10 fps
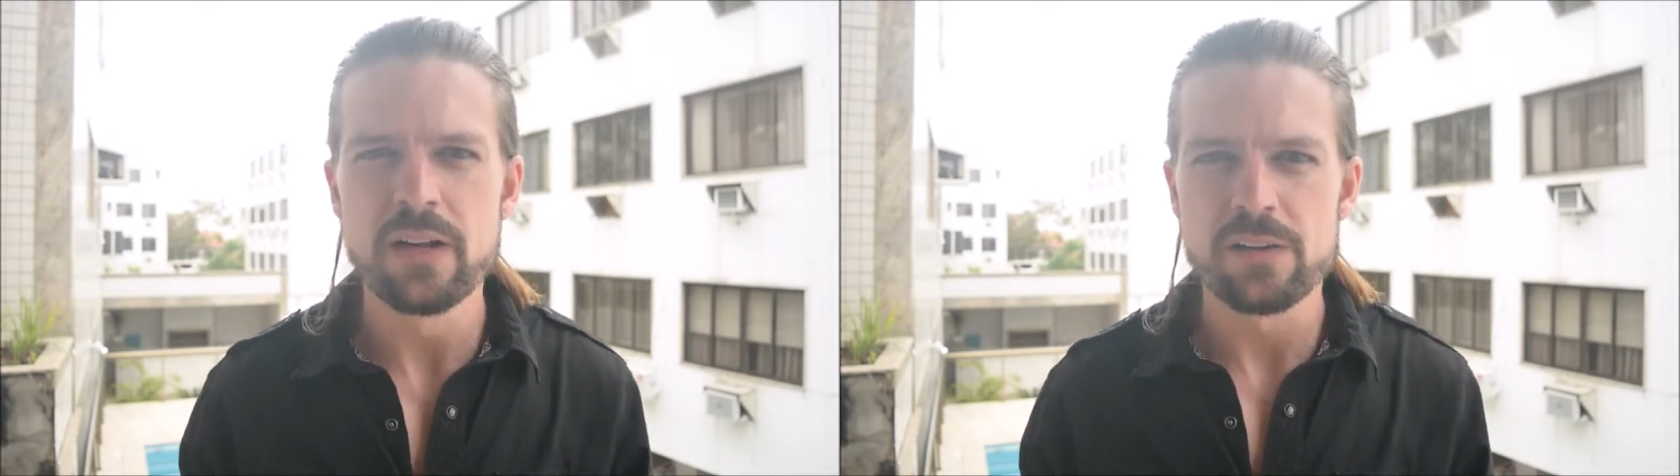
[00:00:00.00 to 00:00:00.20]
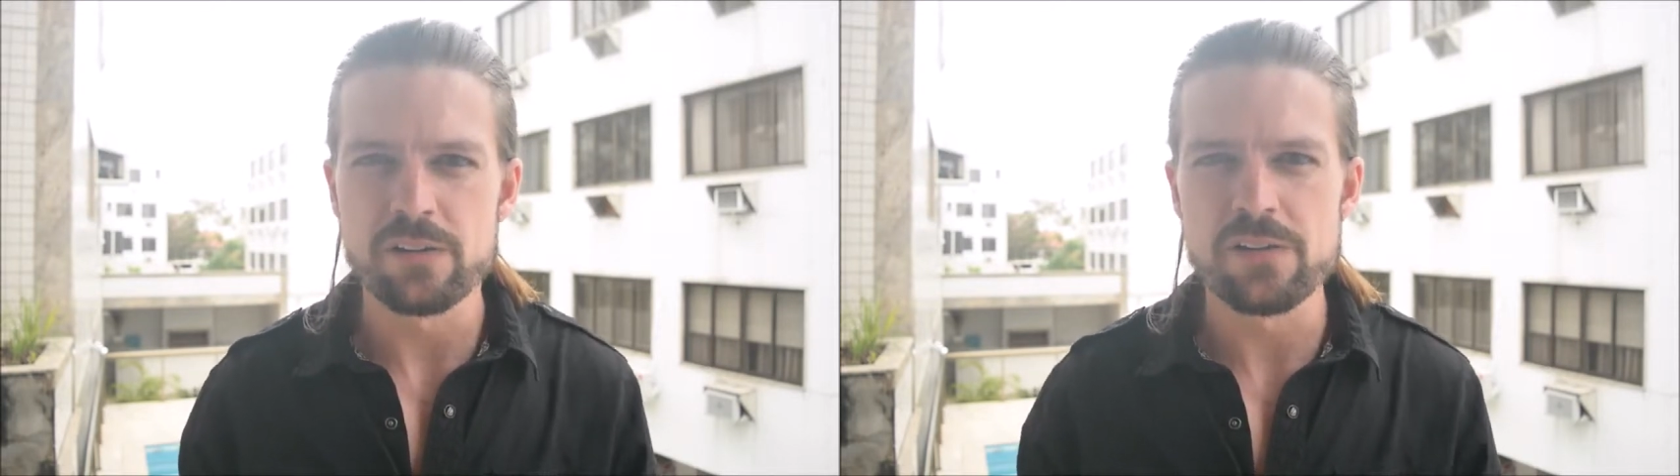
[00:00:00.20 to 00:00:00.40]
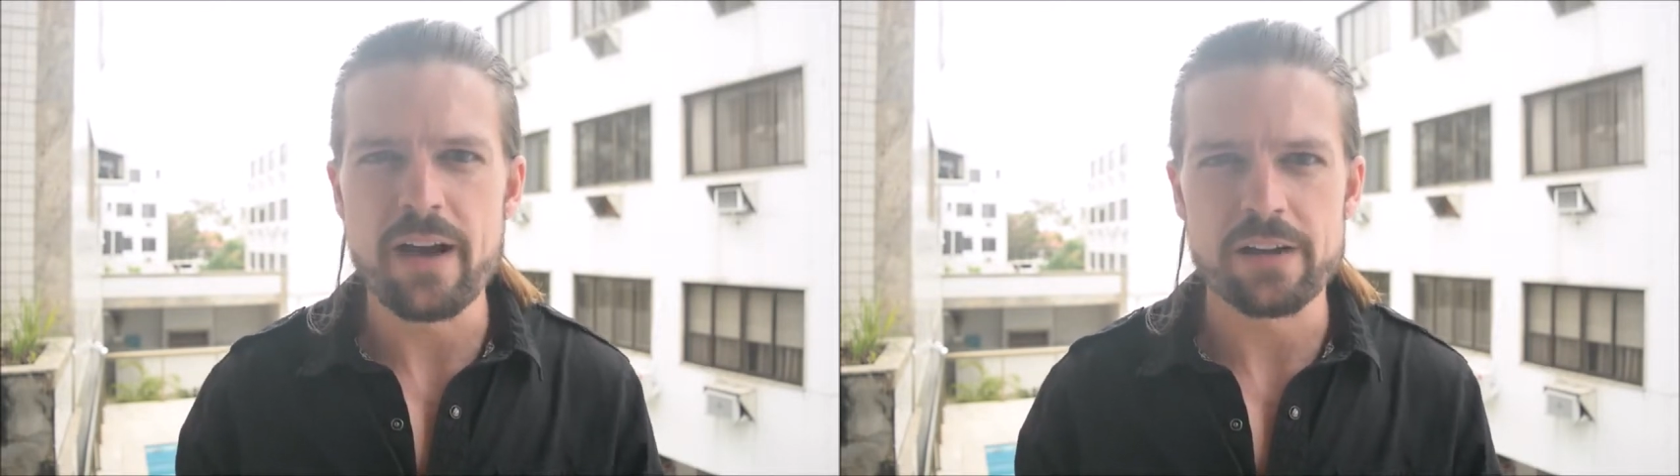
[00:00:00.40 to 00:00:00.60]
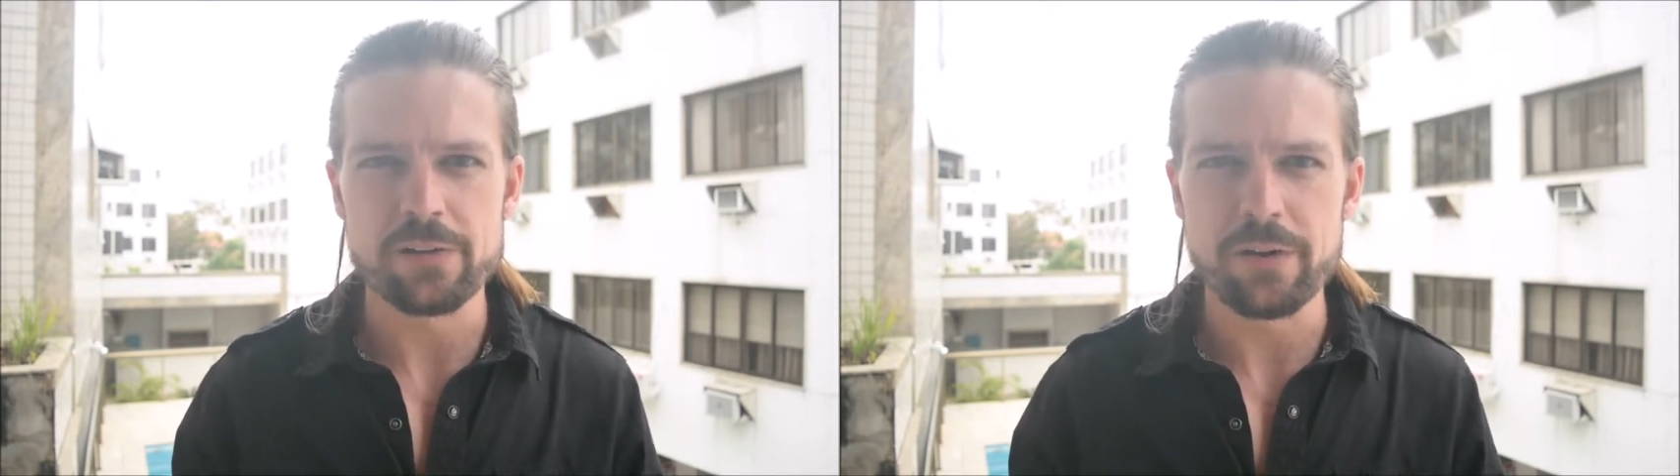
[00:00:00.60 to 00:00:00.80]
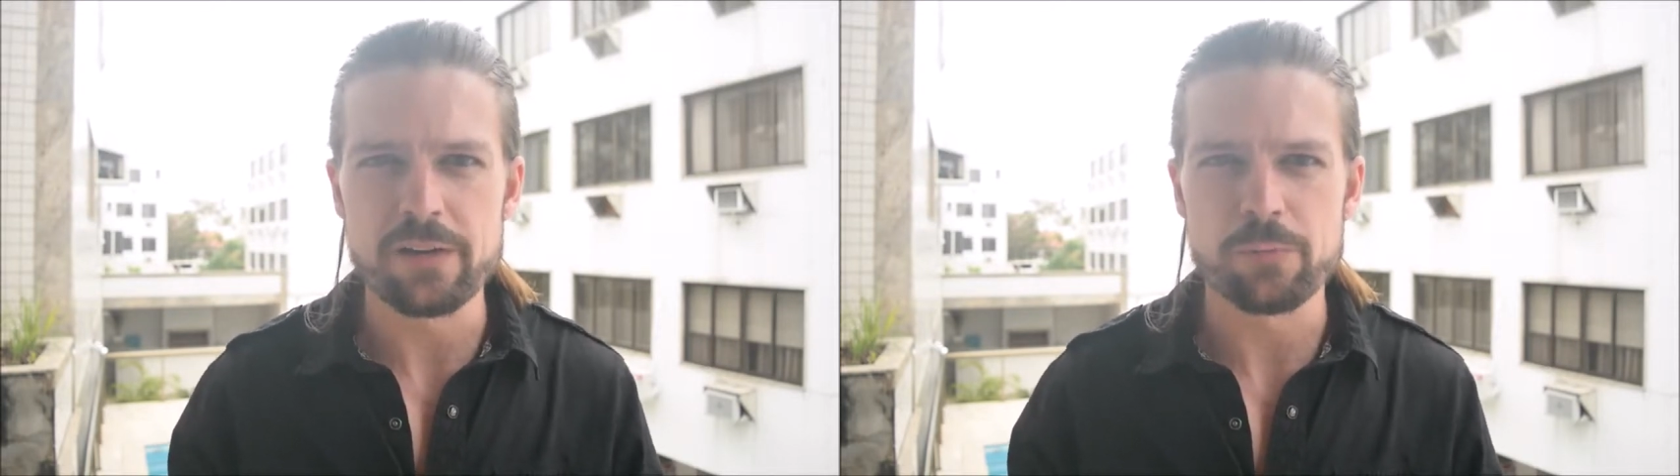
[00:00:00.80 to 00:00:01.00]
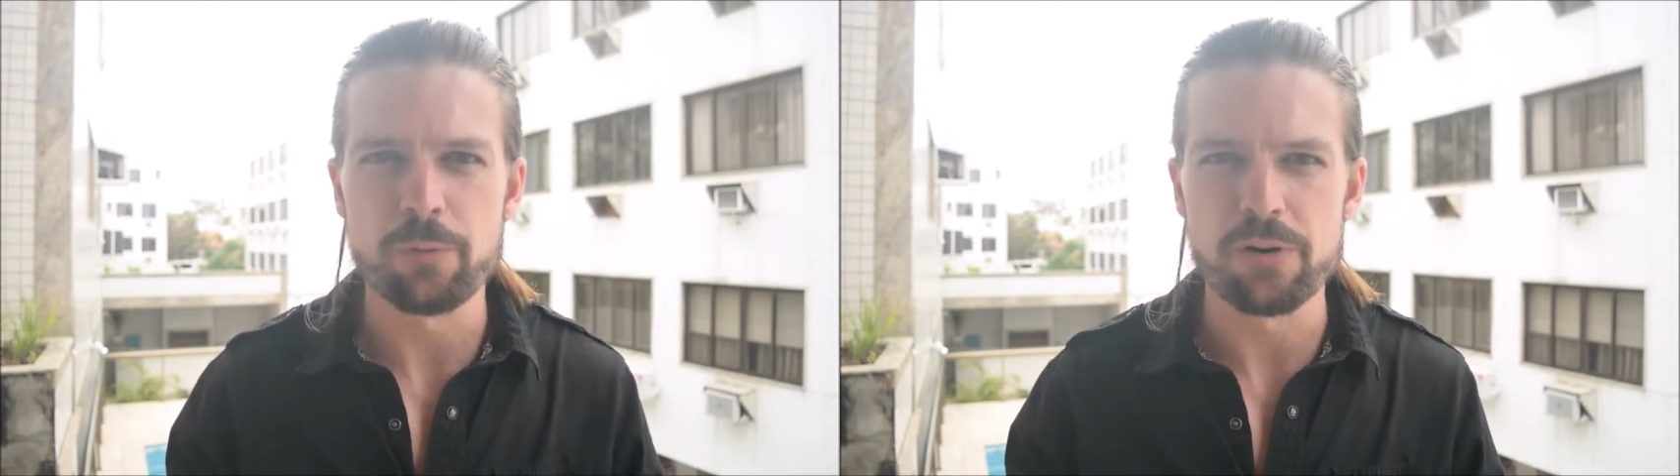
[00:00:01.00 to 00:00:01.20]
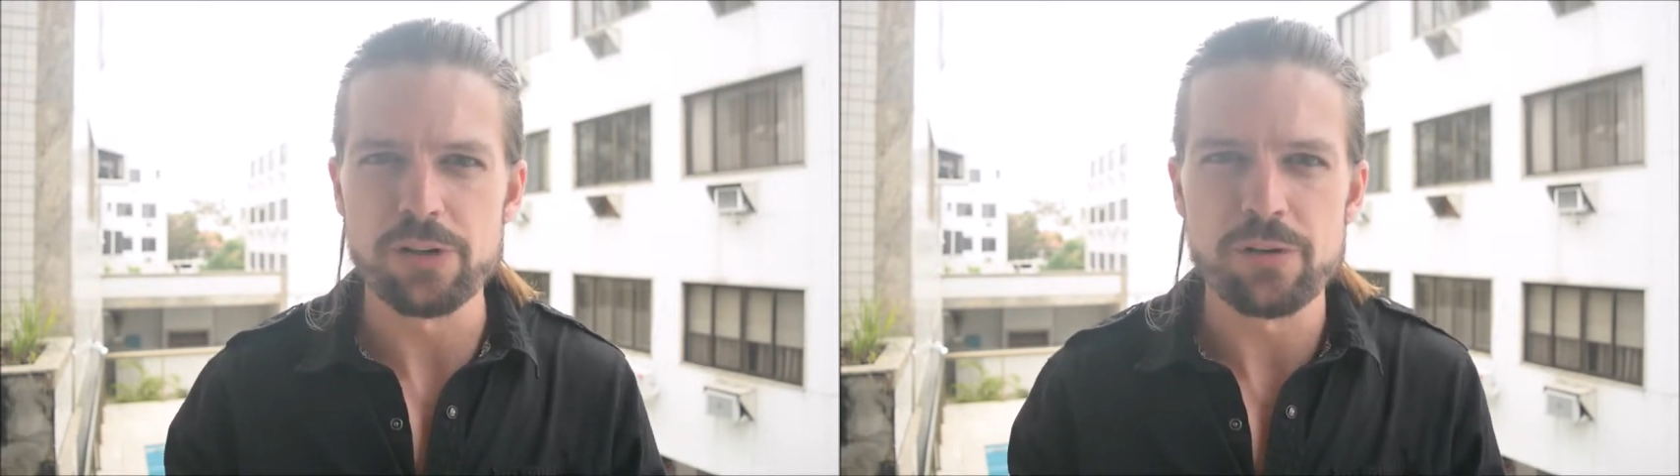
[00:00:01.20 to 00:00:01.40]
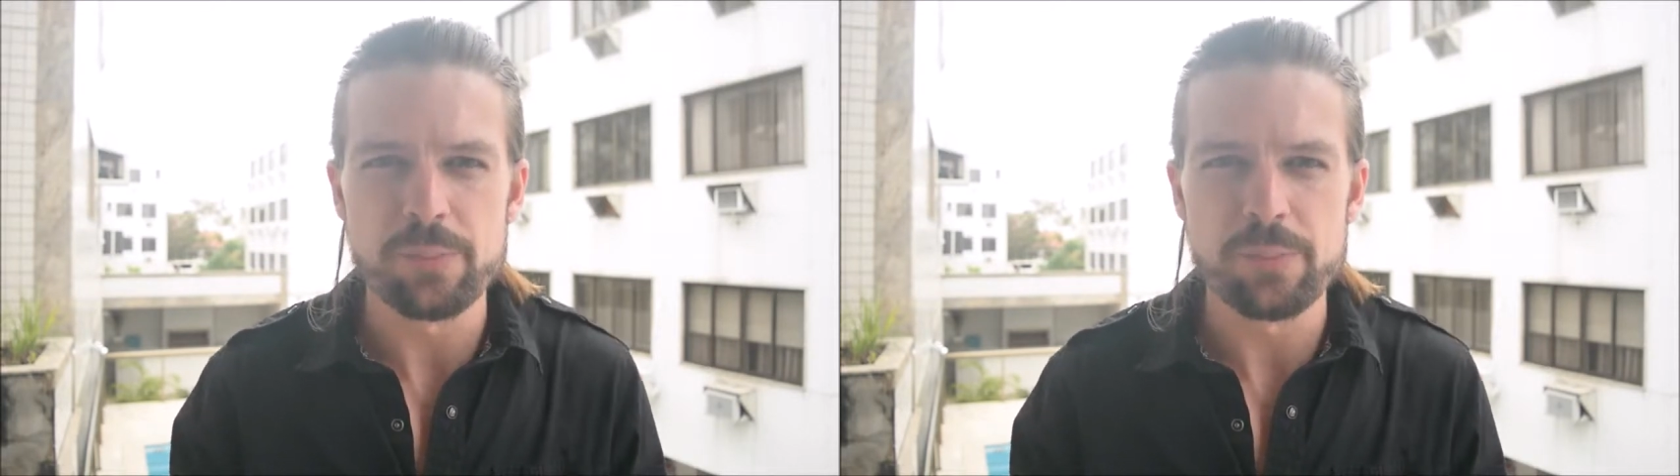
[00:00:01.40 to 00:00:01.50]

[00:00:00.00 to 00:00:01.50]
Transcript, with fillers: does not transport you